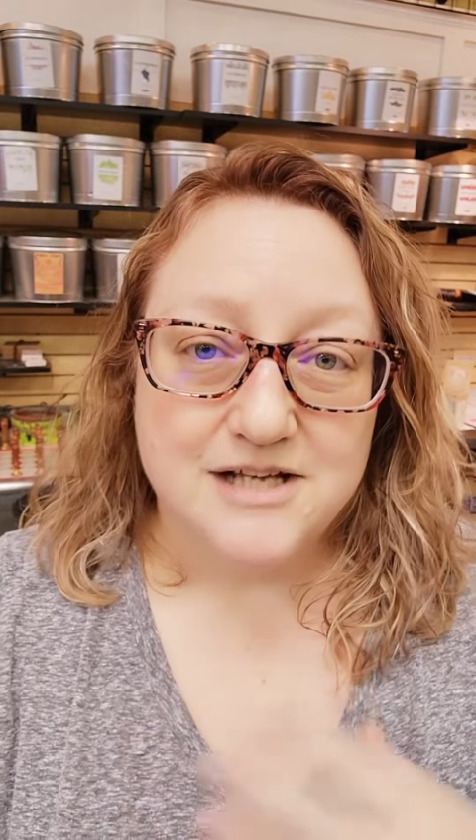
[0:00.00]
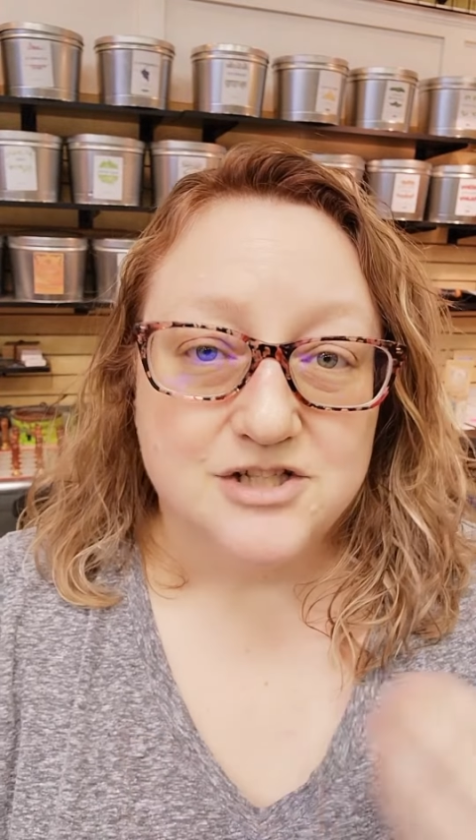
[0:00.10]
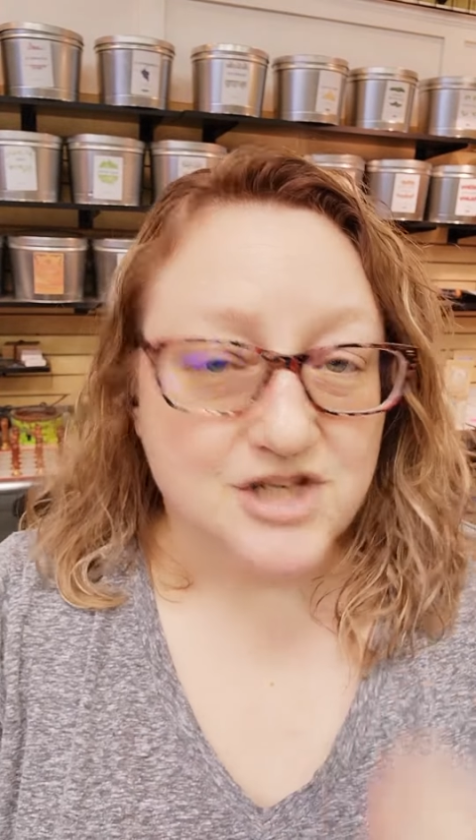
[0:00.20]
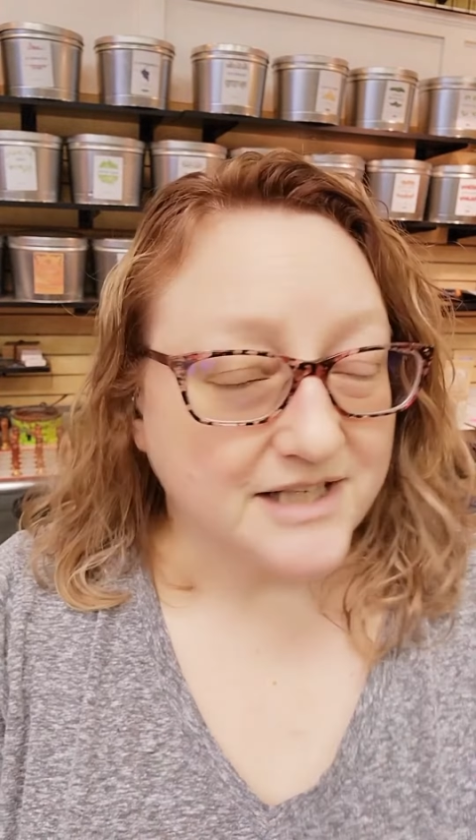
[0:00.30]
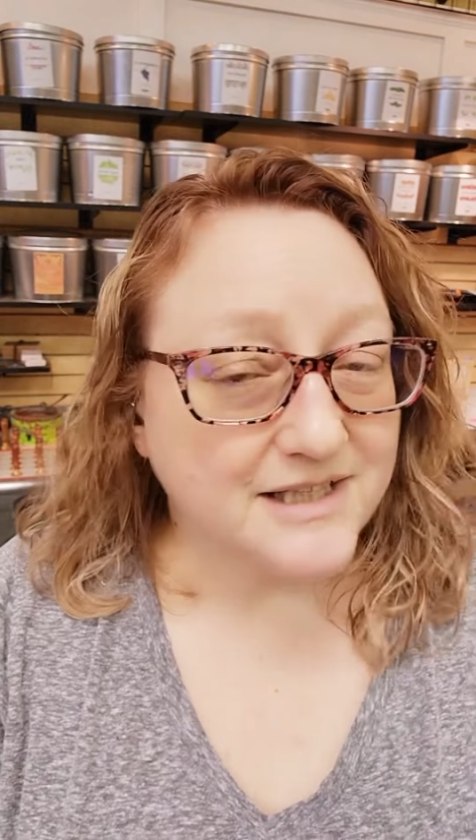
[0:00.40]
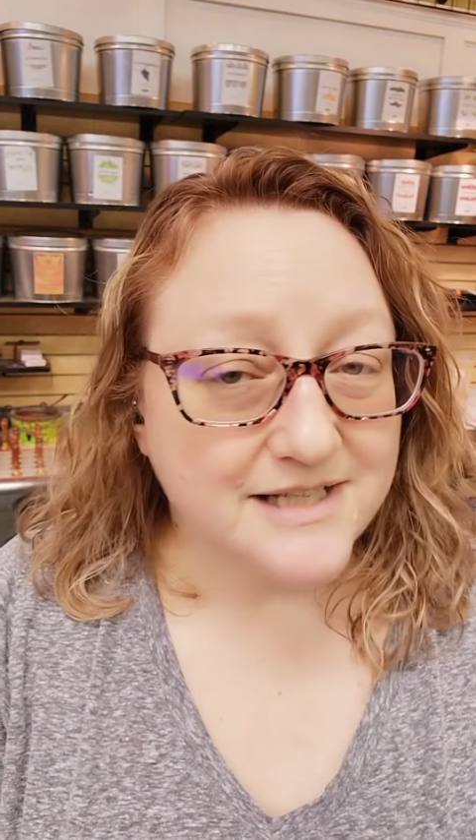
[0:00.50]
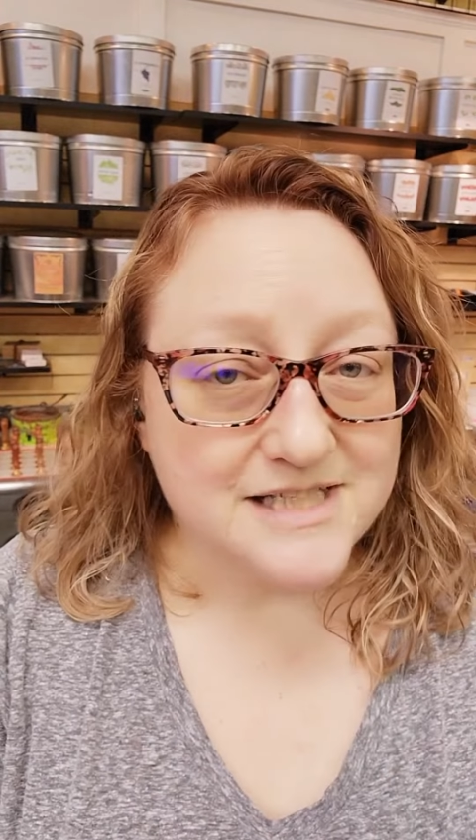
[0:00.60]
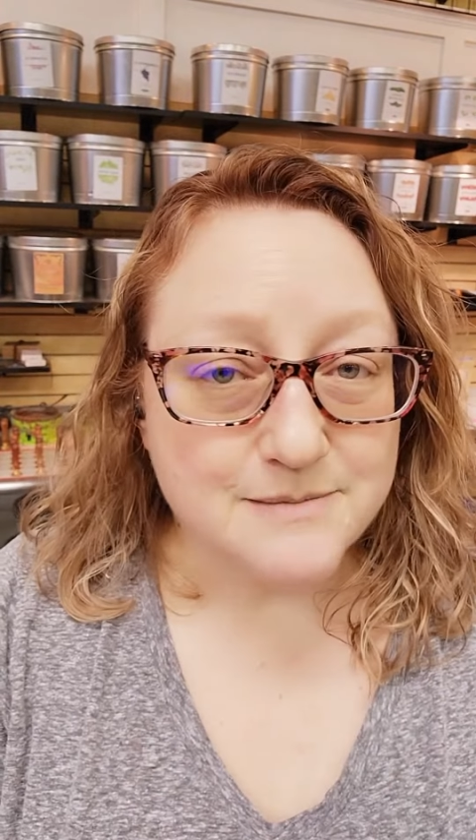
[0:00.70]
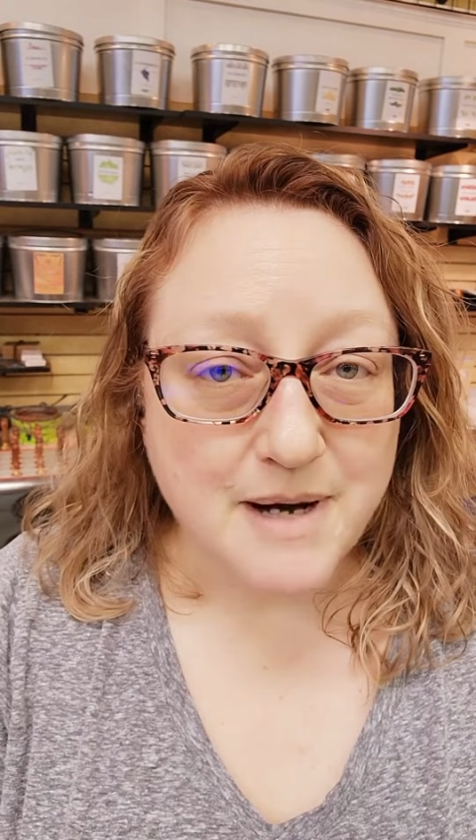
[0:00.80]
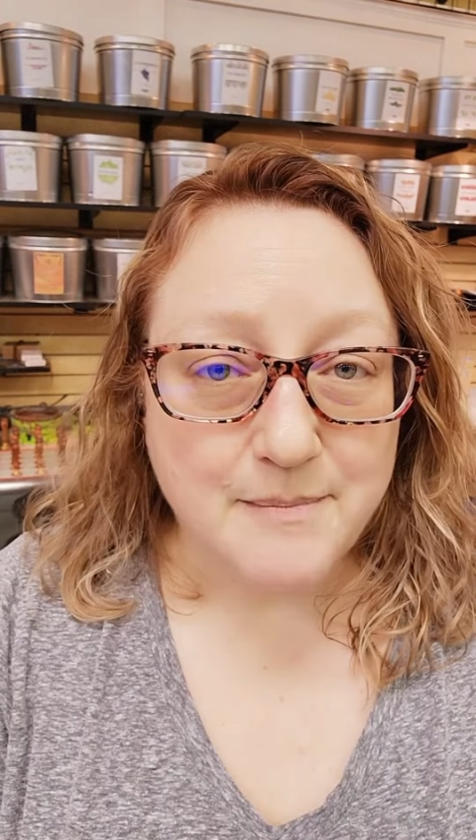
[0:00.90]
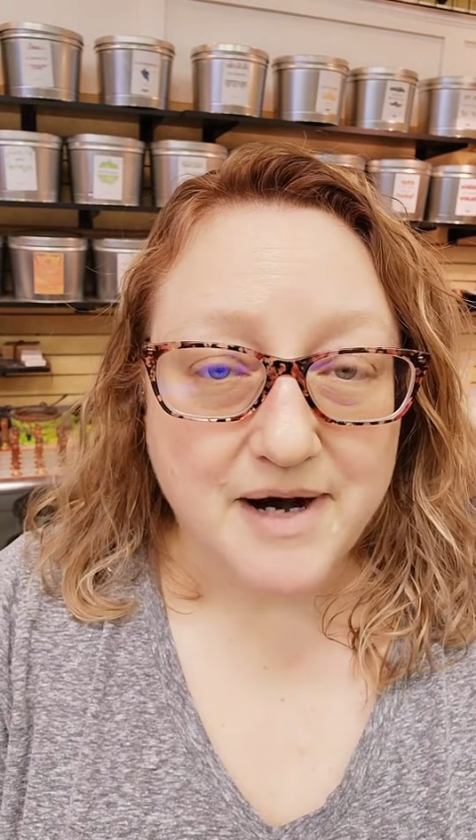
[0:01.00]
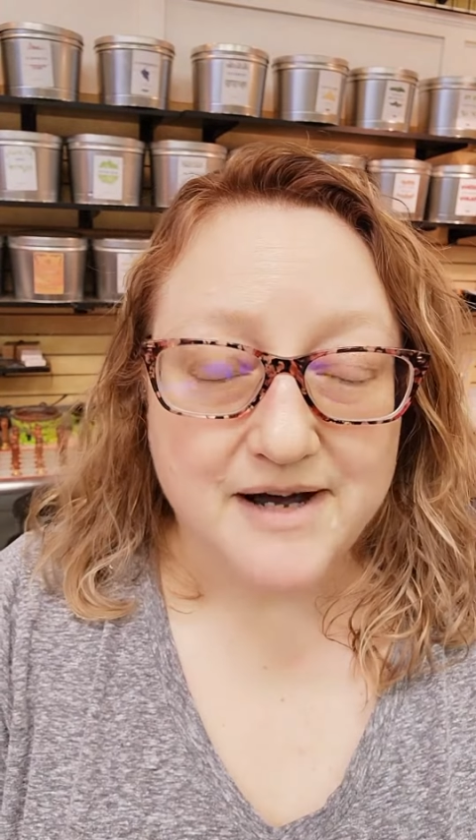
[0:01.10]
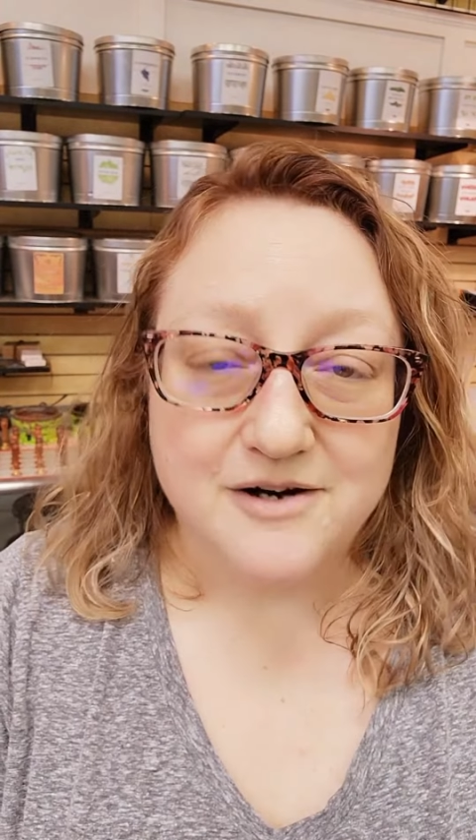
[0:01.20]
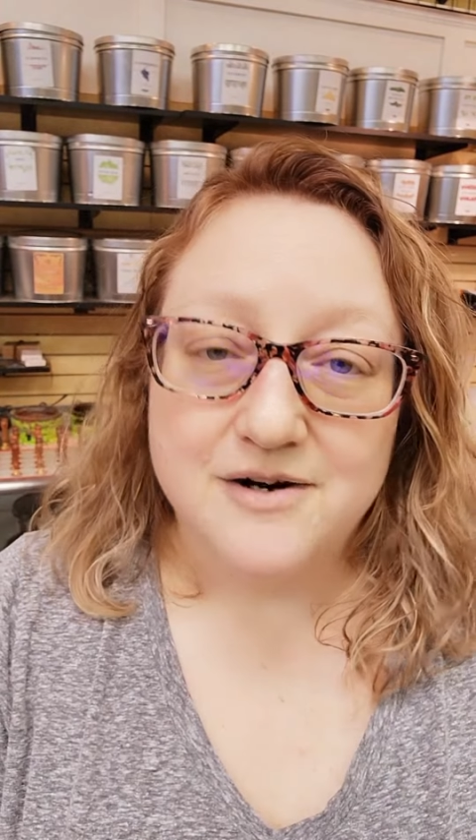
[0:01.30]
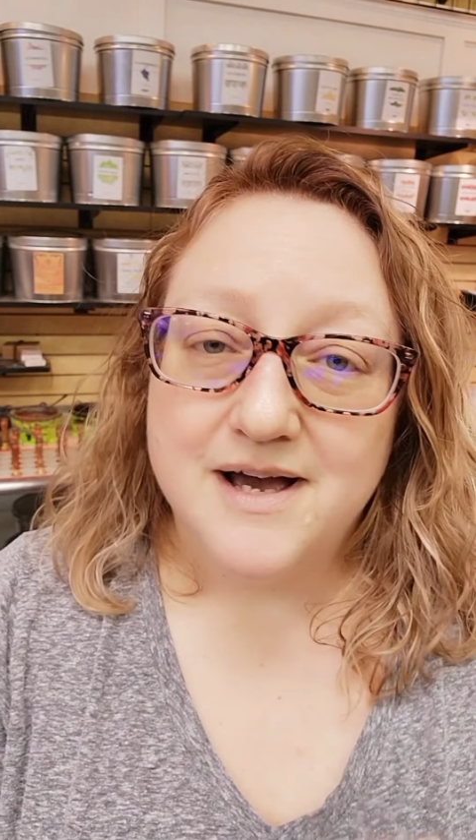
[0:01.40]
Check the links in my
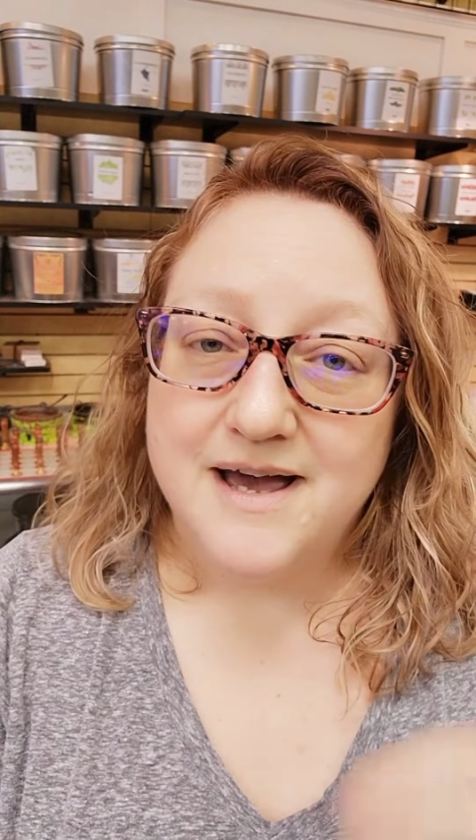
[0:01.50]
bio,